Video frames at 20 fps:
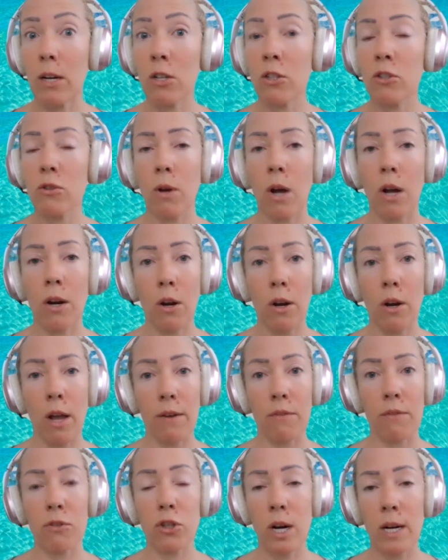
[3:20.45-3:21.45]
So on a lot
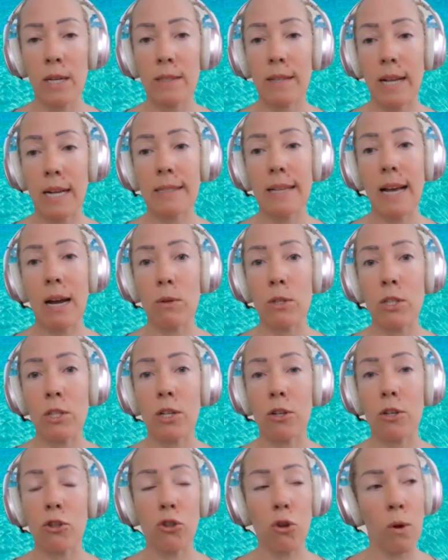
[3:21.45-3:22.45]
of charts, that's how it's going
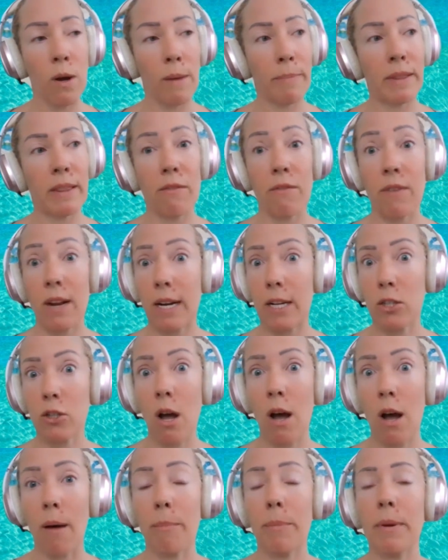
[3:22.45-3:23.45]
to show up at the very
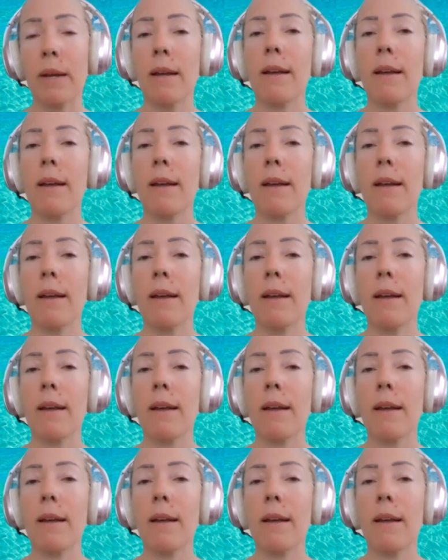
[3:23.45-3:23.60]
top.